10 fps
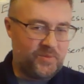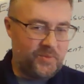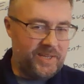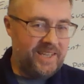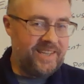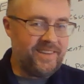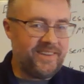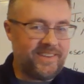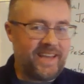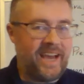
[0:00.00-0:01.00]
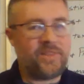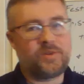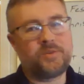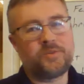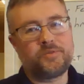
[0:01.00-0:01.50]
We
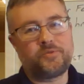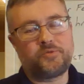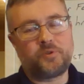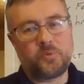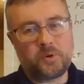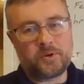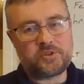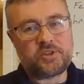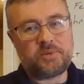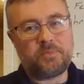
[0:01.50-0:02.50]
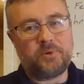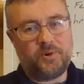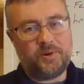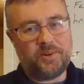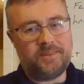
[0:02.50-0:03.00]
gather for worship
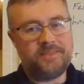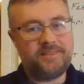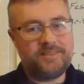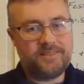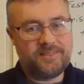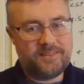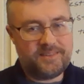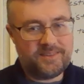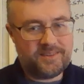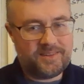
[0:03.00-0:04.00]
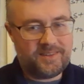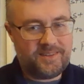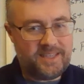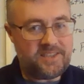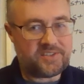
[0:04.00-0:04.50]
on
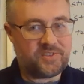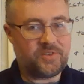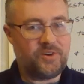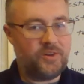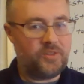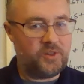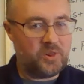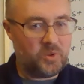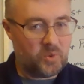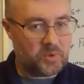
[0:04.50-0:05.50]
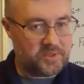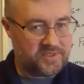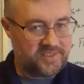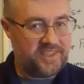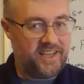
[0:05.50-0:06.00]
Easter, on the
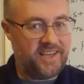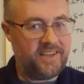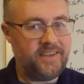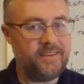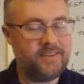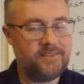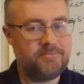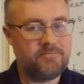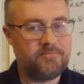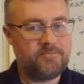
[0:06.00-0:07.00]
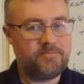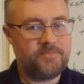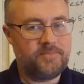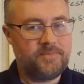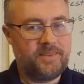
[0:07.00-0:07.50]
Lord's Day.
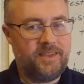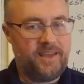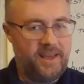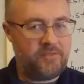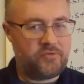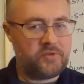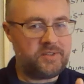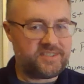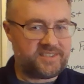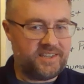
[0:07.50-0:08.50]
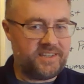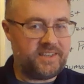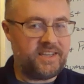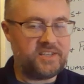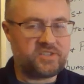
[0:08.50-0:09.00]
Every
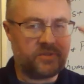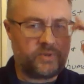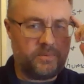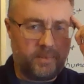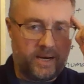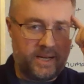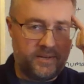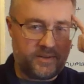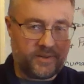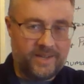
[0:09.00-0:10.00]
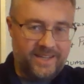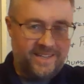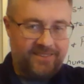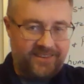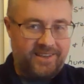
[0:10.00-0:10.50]
Sunday is a reminder
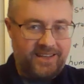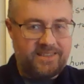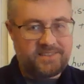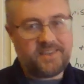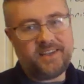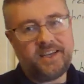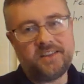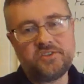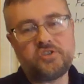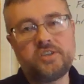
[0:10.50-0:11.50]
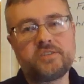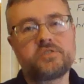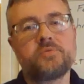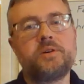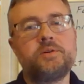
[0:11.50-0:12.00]
today's the day that
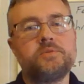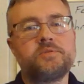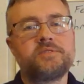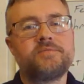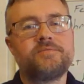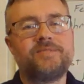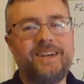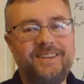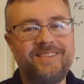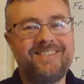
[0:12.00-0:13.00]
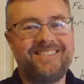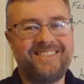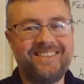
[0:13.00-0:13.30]
Jesus rose, right?